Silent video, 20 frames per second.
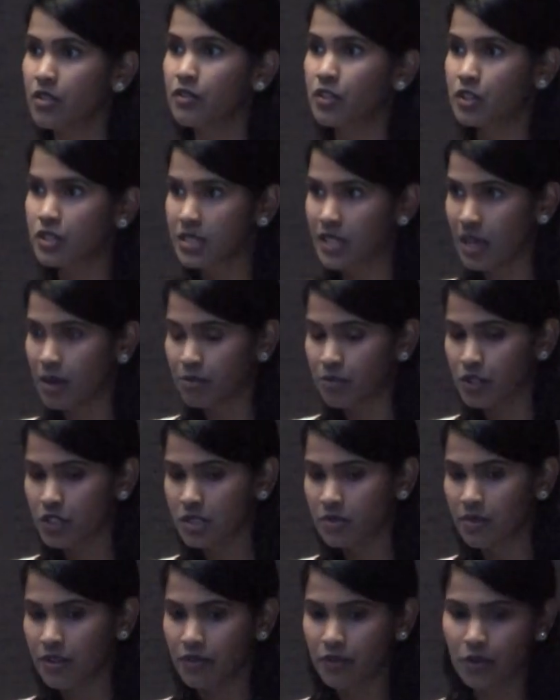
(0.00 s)
of our
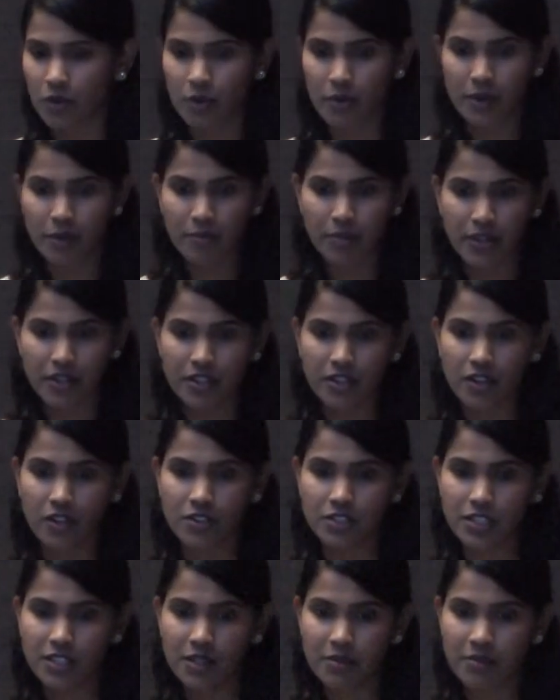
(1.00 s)
samples before we put it
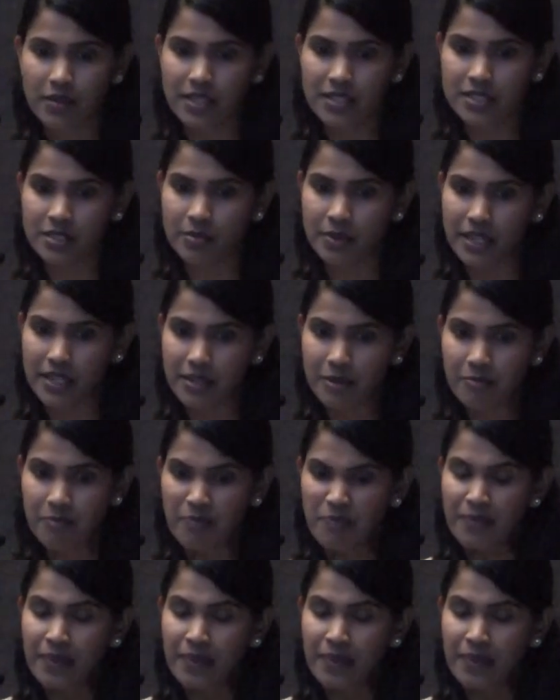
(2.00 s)
onto the mass spec.